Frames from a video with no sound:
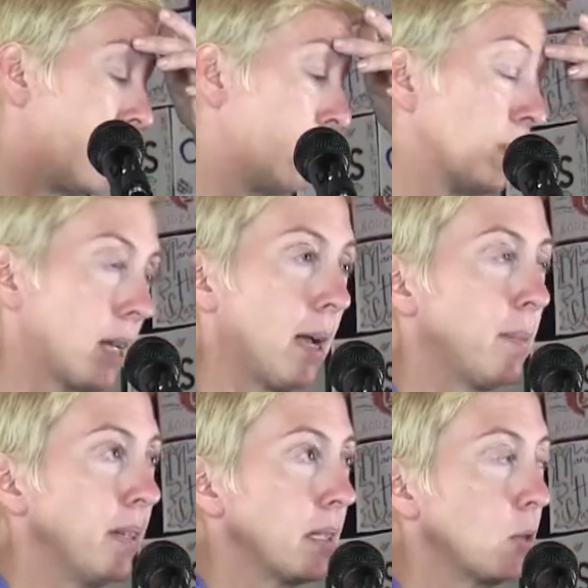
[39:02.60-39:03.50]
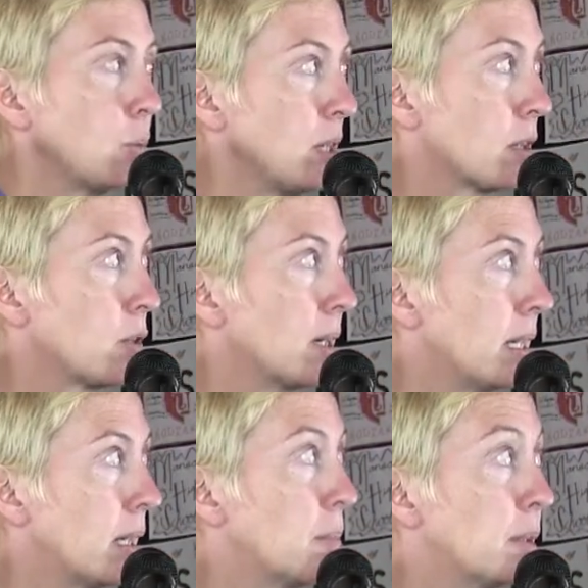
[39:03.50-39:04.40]
And what's happening is we are
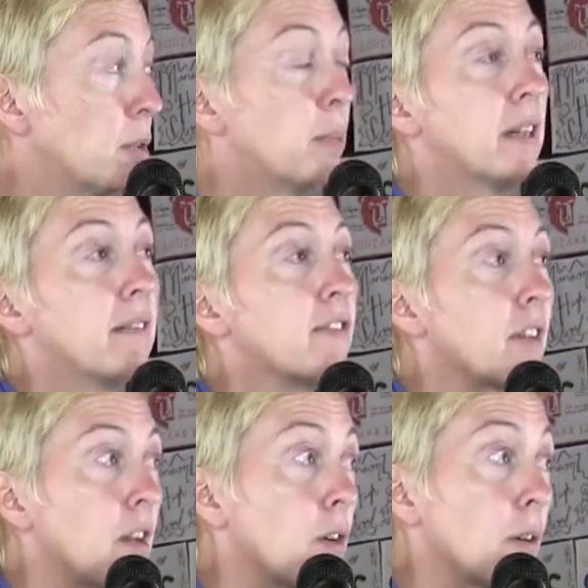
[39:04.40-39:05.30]
creating a blueprint for the